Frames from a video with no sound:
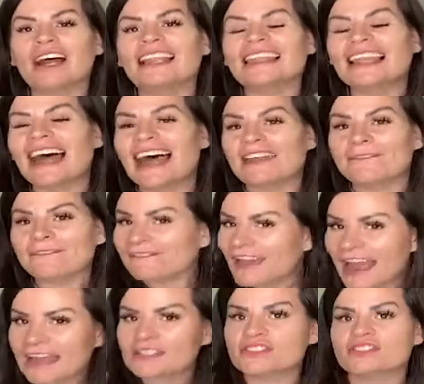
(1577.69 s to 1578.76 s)
a lot
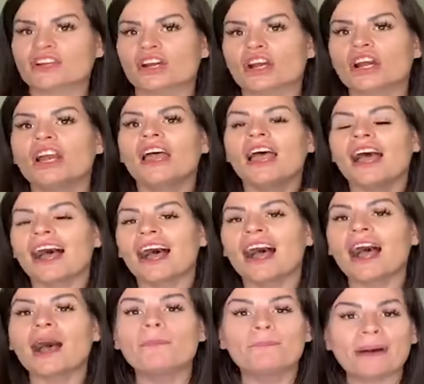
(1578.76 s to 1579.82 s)
faster
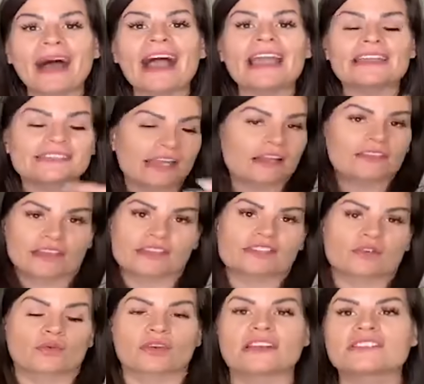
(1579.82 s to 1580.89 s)
by telling
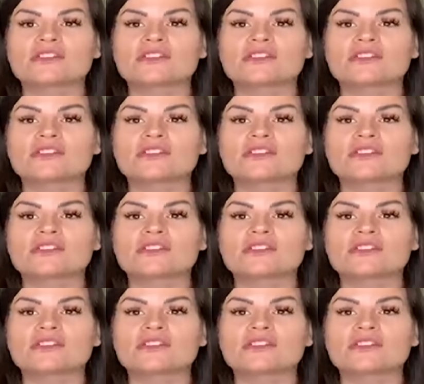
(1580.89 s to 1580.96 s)
stories.